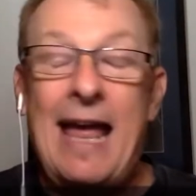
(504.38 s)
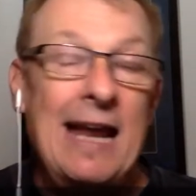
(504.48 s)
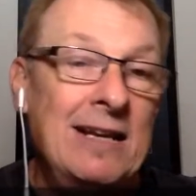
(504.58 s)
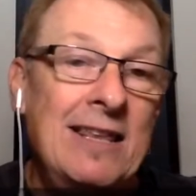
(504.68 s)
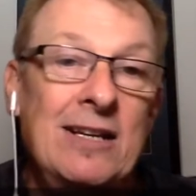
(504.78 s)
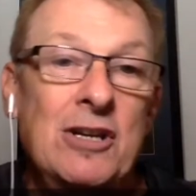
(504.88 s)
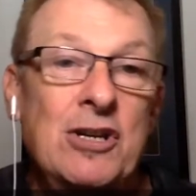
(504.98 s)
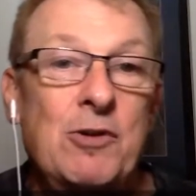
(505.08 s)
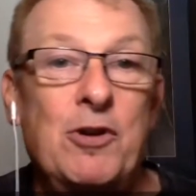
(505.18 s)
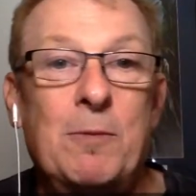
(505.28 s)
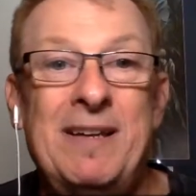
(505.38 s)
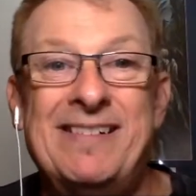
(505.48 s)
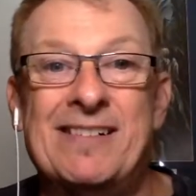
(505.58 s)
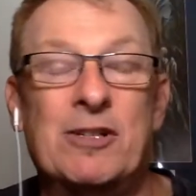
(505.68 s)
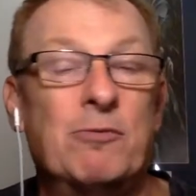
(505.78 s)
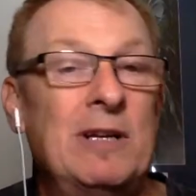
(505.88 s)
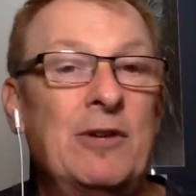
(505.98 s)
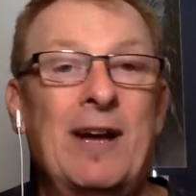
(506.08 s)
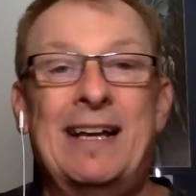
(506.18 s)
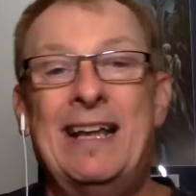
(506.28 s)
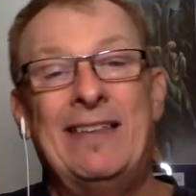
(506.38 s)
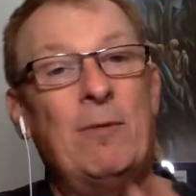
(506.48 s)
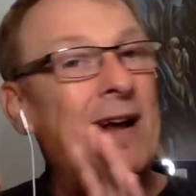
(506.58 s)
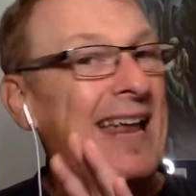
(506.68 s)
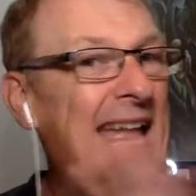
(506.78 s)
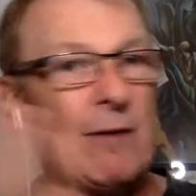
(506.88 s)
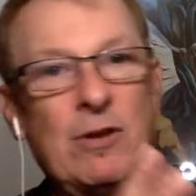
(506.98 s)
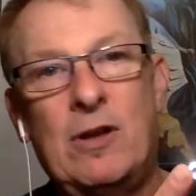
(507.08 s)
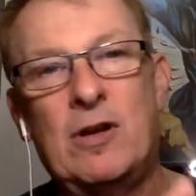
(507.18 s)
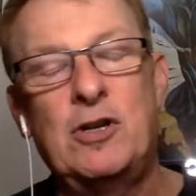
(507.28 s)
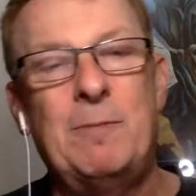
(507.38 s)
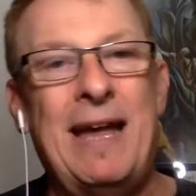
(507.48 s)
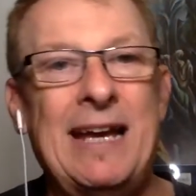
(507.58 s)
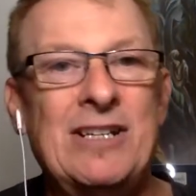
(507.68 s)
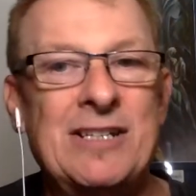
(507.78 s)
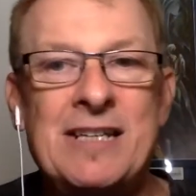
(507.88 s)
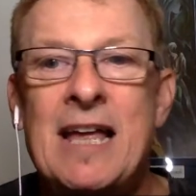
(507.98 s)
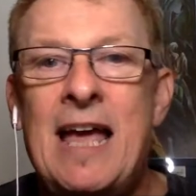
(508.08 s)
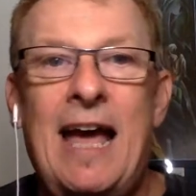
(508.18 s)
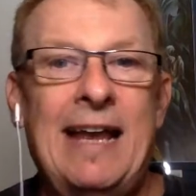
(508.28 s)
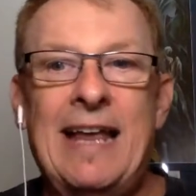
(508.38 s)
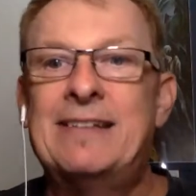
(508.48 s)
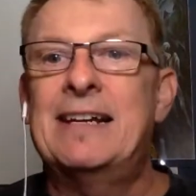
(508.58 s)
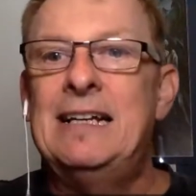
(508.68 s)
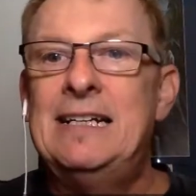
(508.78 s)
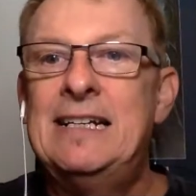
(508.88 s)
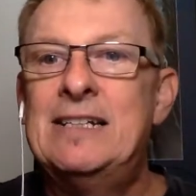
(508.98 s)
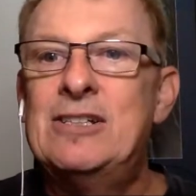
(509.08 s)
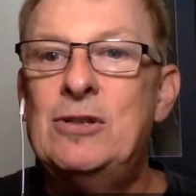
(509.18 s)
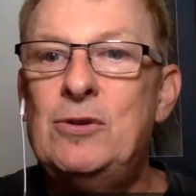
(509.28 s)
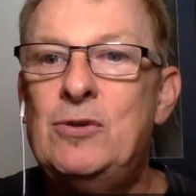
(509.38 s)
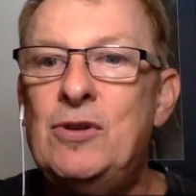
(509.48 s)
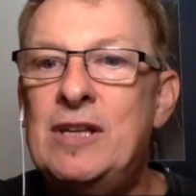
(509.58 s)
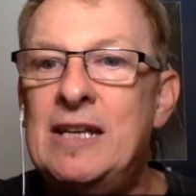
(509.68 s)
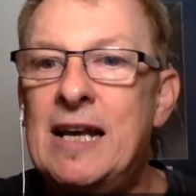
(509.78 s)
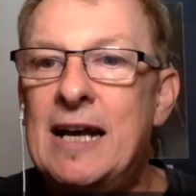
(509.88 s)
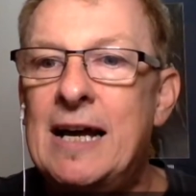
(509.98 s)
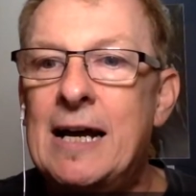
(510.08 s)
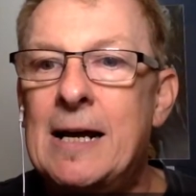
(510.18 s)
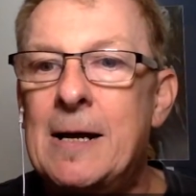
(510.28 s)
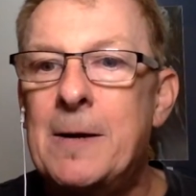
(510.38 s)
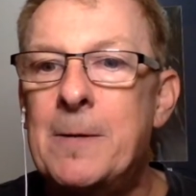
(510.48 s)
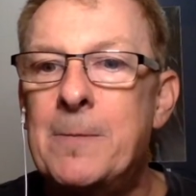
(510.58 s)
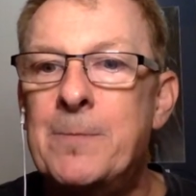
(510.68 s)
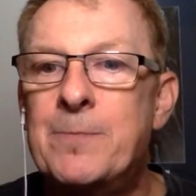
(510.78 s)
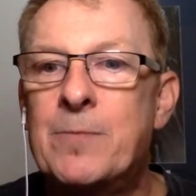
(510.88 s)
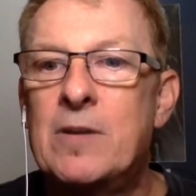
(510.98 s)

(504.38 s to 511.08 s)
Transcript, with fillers: to anything to do with your business. They're really cracking down. They want everything on your pages, and that's going to lead into the um,